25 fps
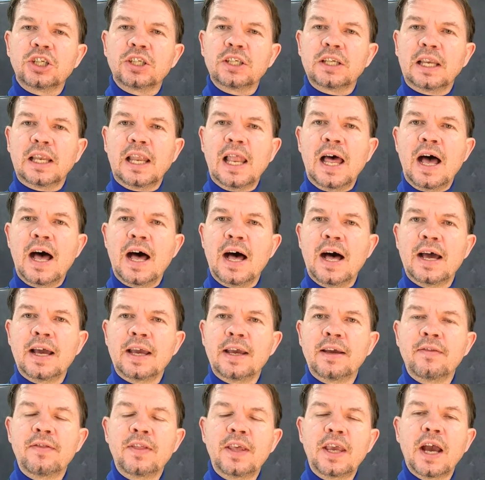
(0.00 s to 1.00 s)
lie.
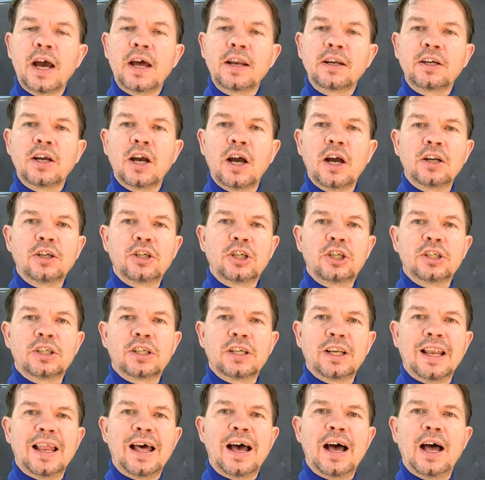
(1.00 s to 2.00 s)
And the unconscious
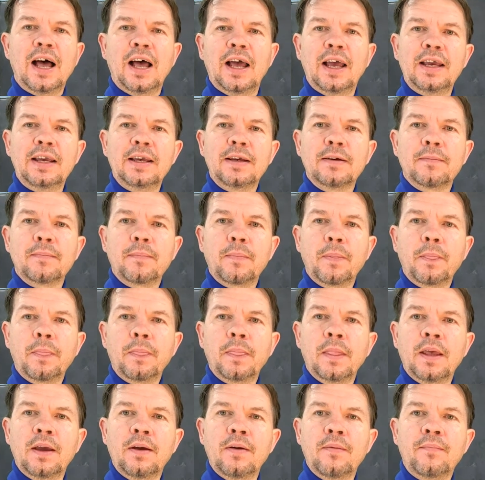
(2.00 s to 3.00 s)
lie
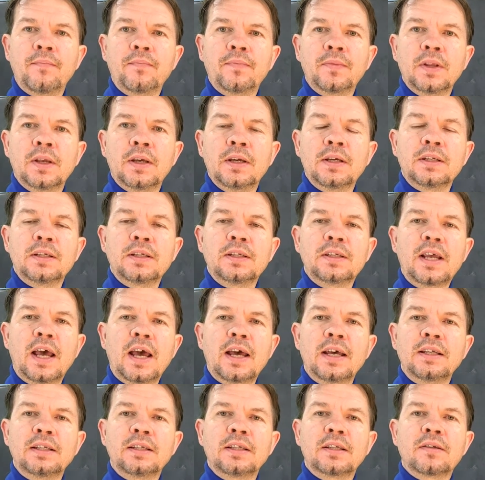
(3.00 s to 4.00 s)

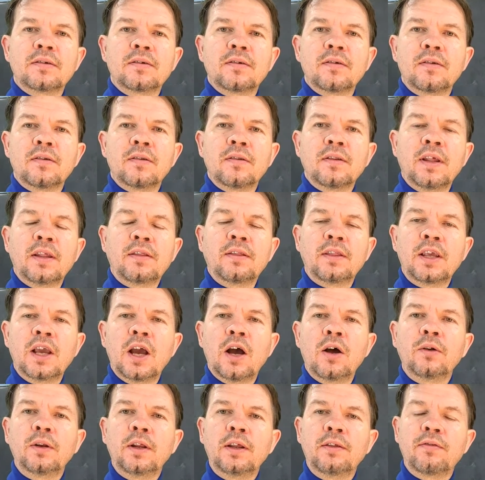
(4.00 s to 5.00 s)
says that the
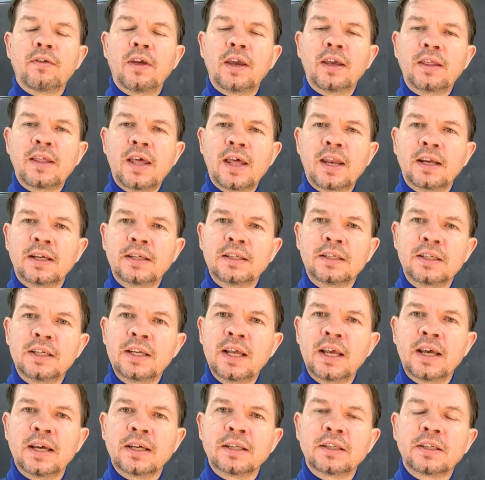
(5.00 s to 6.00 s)
only thing that
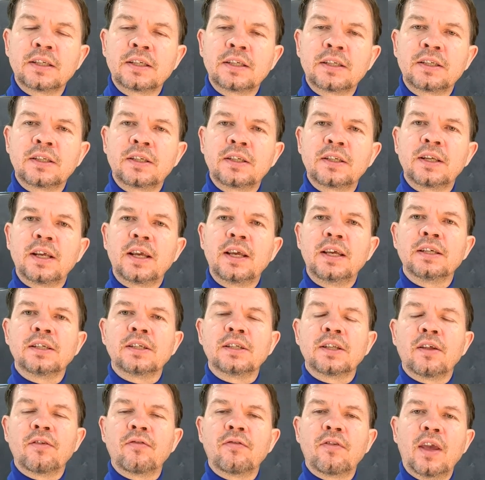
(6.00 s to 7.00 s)
exists is
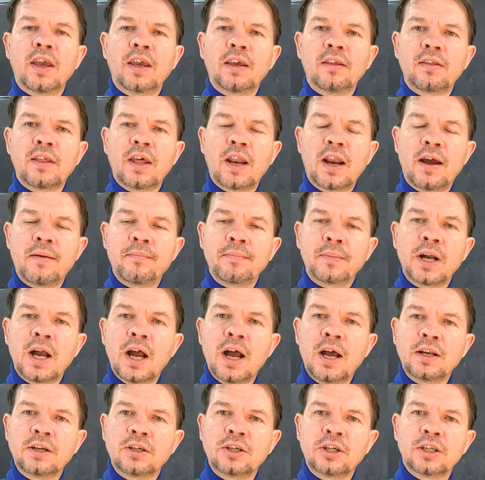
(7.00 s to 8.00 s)
the thing that I'm
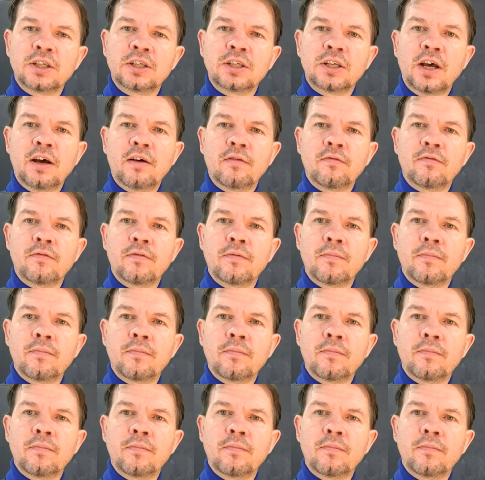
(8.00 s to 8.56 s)
conscious of.